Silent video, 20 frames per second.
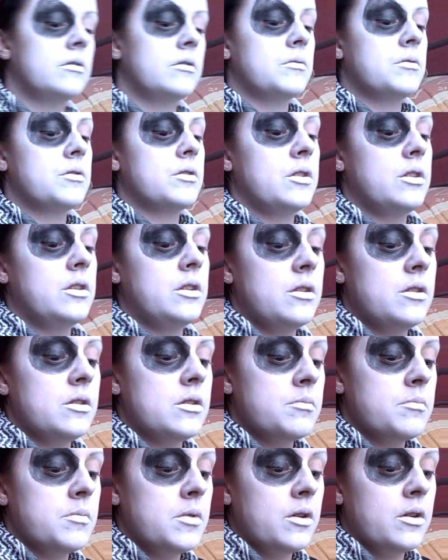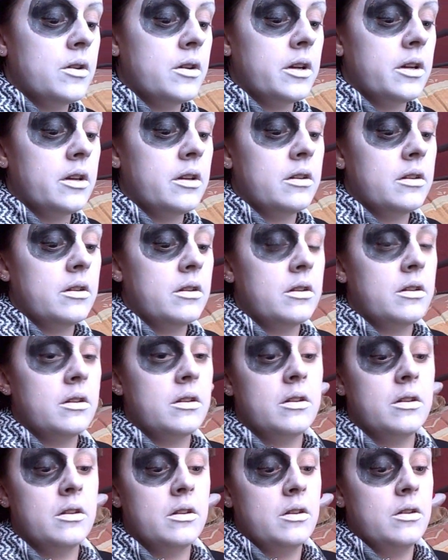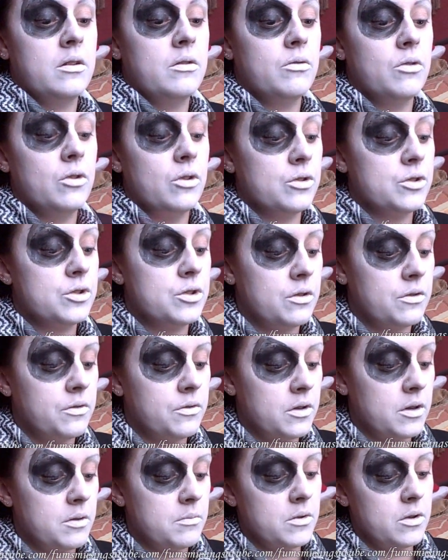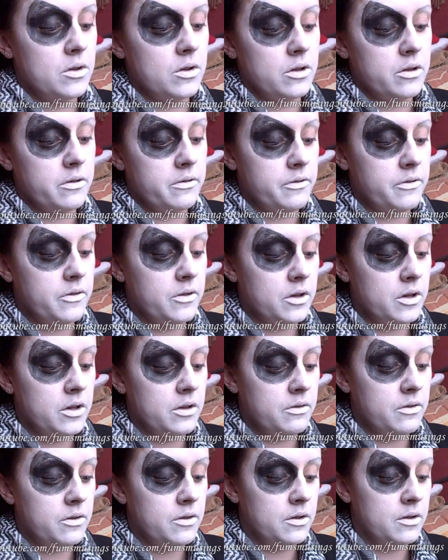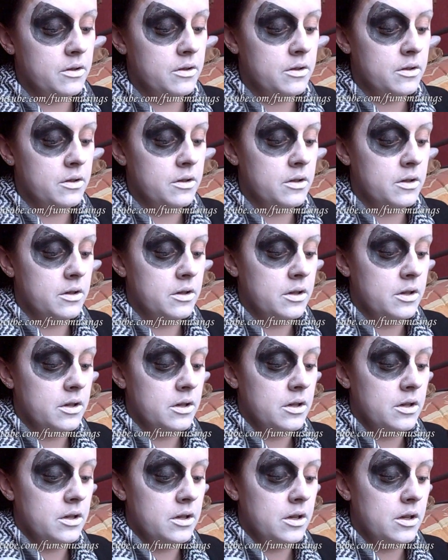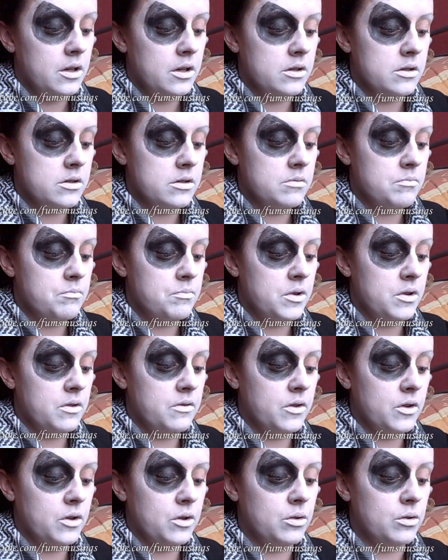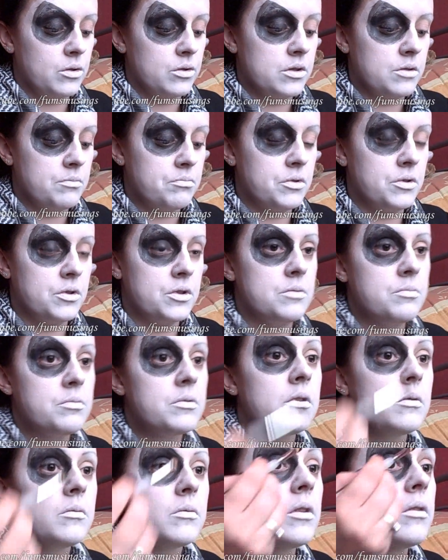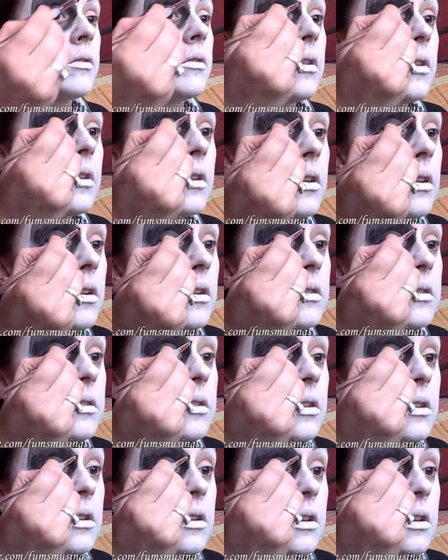I'm just going to use my Royal Soft Grip 995. It's a bit of a coarser brush, but it won't hurt.